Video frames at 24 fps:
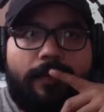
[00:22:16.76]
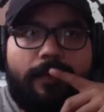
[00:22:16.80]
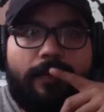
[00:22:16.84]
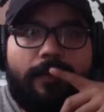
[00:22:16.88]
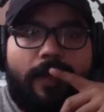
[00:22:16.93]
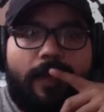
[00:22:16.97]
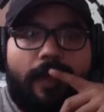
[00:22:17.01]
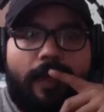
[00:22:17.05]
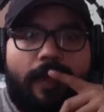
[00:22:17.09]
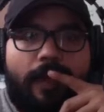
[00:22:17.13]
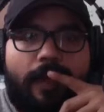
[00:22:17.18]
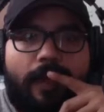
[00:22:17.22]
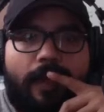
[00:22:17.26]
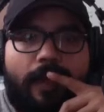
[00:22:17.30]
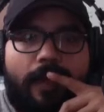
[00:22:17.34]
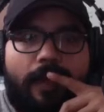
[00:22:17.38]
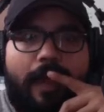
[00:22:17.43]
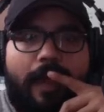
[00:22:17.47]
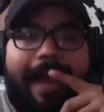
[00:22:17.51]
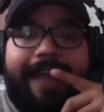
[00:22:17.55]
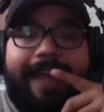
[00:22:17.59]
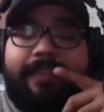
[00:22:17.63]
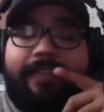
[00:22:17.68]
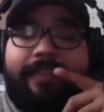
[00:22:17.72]
Yeah,
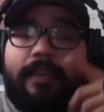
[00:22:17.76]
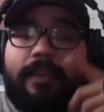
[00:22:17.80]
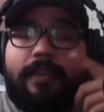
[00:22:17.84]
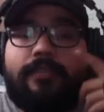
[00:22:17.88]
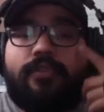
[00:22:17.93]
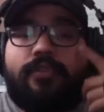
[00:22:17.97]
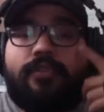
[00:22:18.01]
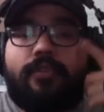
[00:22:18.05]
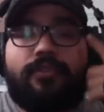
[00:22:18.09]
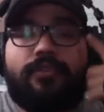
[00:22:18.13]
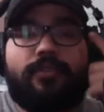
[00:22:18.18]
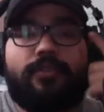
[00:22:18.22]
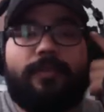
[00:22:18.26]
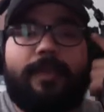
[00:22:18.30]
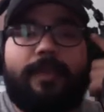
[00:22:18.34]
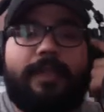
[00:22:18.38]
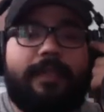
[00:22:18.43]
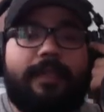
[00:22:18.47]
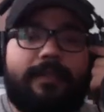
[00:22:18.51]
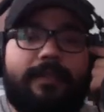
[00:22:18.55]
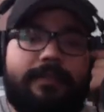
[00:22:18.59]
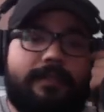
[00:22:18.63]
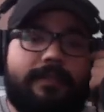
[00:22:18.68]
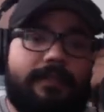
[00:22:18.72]
I think social
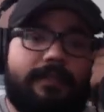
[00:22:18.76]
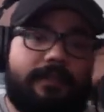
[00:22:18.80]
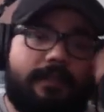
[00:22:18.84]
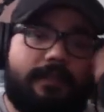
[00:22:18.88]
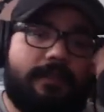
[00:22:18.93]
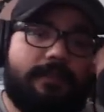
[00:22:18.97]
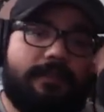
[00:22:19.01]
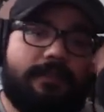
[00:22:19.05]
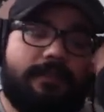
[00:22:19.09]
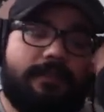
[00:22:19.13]
media is a skill